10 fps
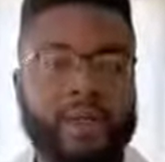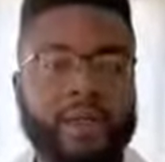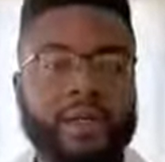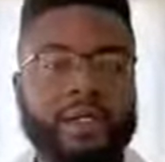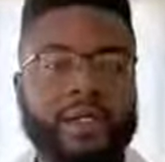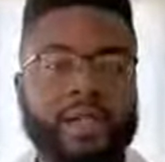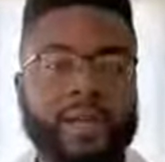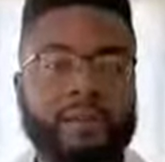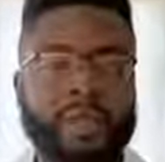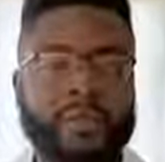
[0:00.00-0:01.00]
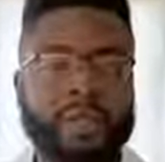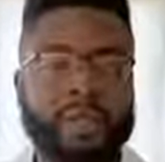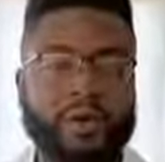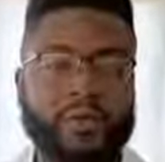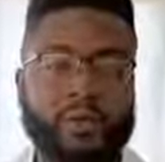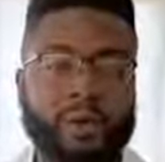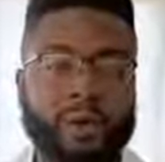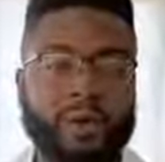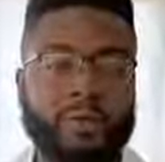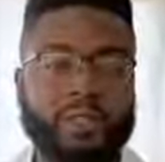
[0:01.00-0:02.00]
Persons have been making full
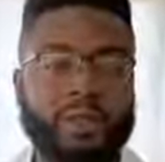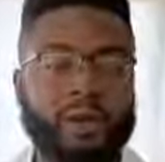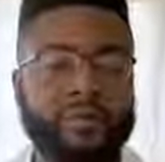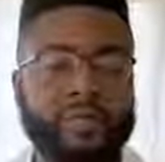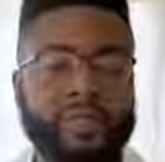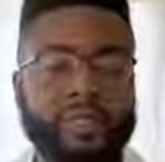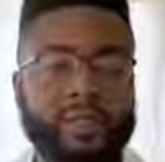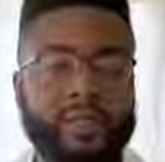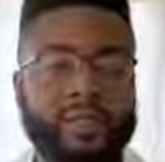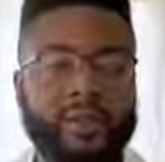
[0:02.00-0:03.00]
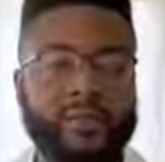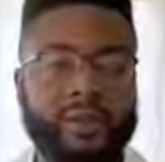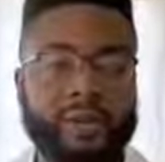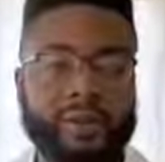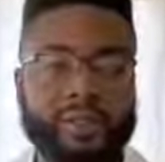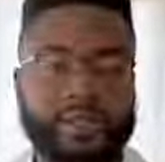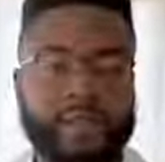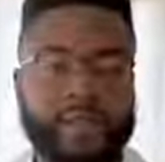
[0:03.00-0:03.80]
recoveries after getting the virus.